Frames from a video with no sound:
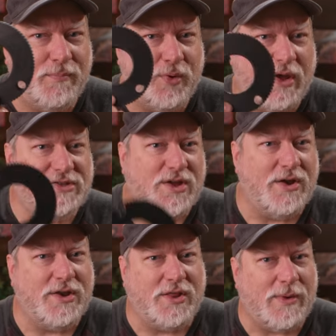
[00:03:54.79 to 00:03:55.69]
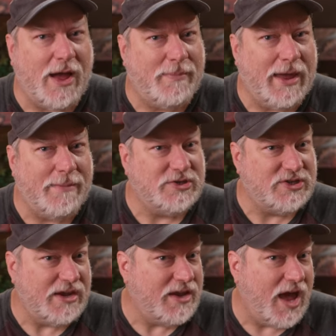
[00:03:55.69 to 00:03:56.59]
pressed onto the Raubay
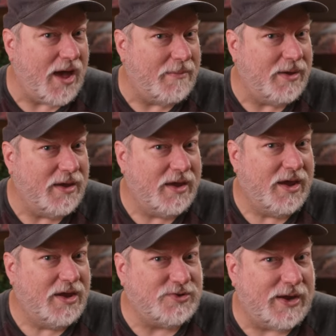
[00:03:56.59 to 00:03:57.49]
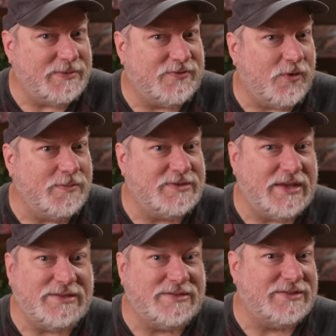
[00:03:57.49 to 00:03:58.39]
machined hub transforms
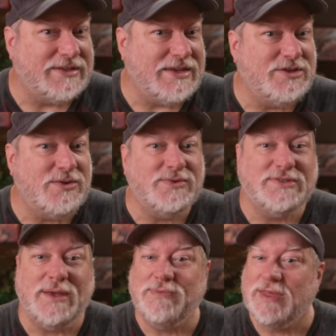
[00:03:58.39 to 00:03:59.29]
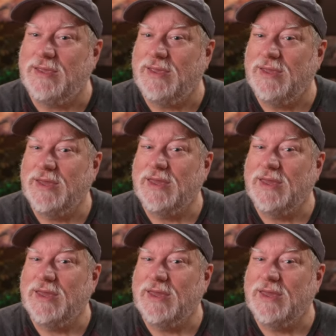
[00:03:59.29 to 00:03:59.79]
this into something